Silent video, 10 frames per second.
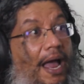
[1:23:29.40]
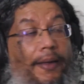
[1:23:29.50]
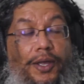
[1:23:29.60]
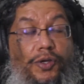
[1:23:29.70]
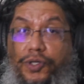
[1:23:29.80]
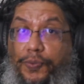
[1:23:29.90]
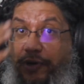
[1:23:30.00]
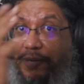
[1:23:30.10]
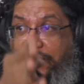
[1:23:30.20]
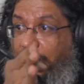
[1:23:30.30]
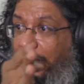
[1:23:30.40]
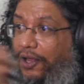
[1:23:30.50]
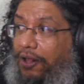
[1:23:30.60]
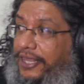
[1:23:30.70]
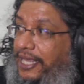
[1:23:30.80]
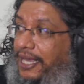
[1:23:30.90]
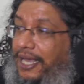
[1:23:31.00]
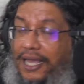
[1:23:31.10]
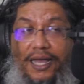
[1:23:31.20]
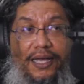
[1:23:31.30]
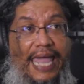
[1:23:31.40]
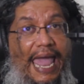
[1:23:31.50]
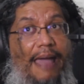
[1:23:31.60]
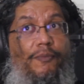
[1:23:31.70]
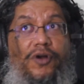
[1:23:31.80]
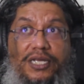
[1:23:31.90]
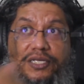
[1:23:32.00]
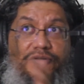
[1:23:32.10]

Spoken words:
you pretty much got all the cameras